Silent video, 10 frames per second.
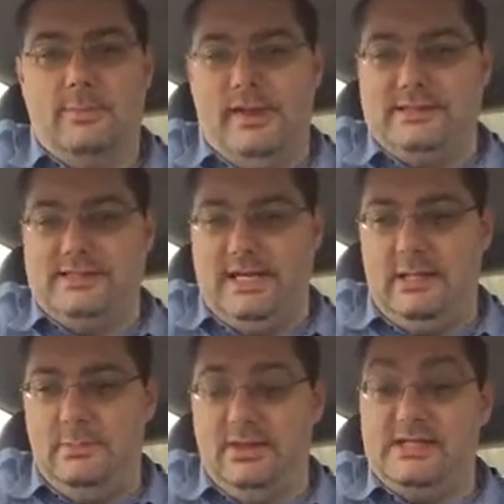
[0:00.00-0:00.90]
per
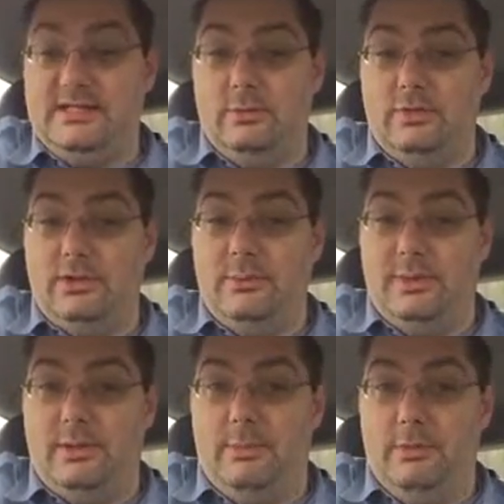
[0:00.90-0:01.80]
se, but it's still got a
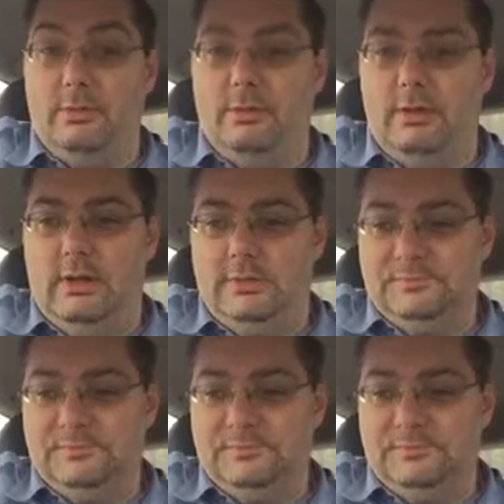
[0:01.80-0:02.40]
bit of pull.